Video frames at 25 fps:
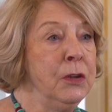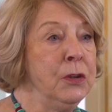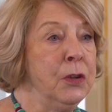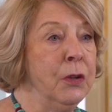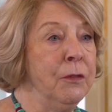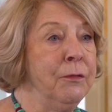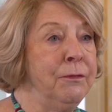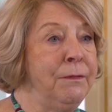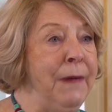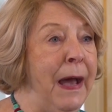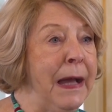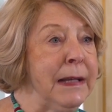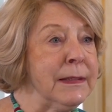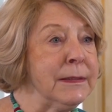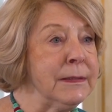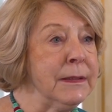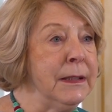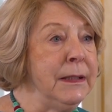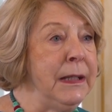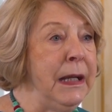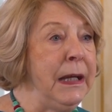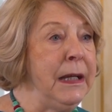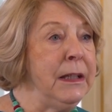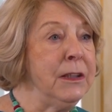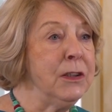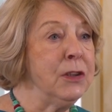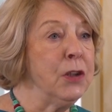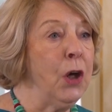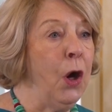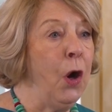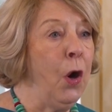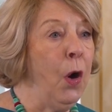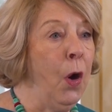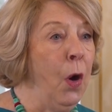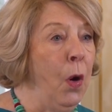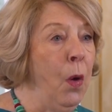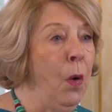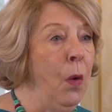to vaccinate
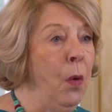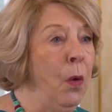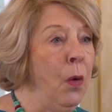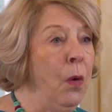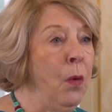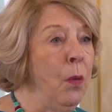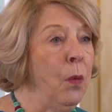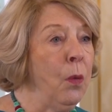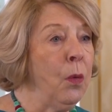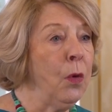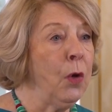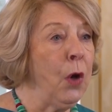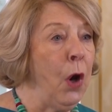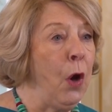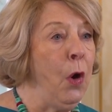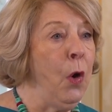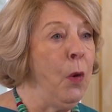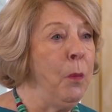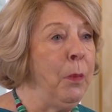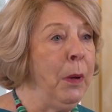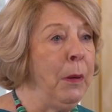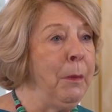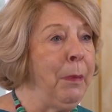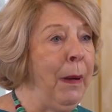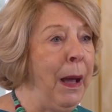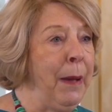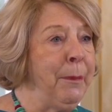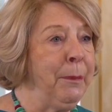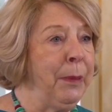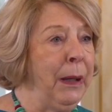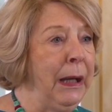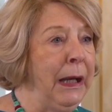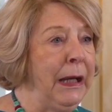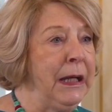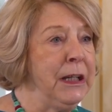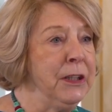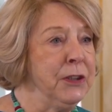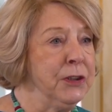the whole global
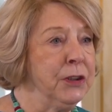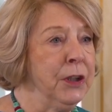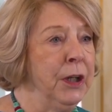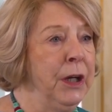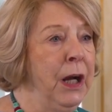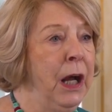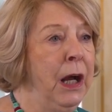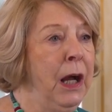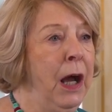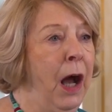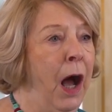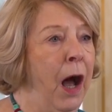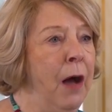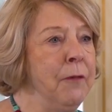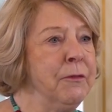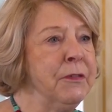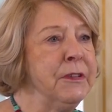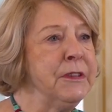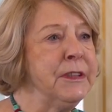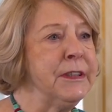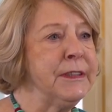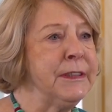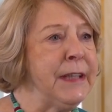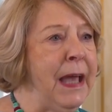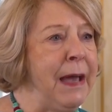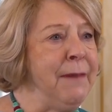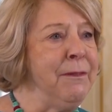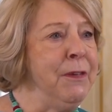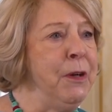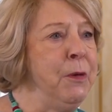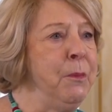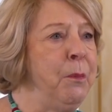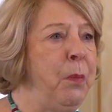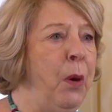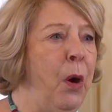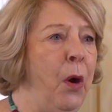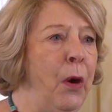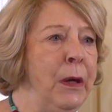population of
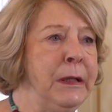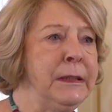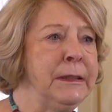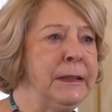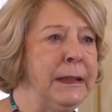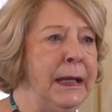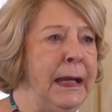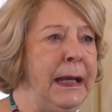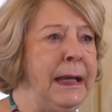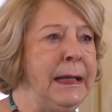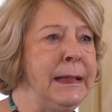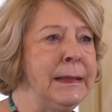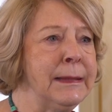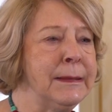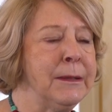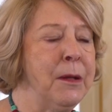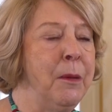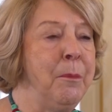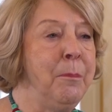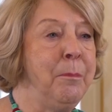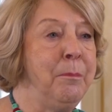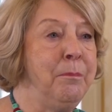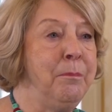7.8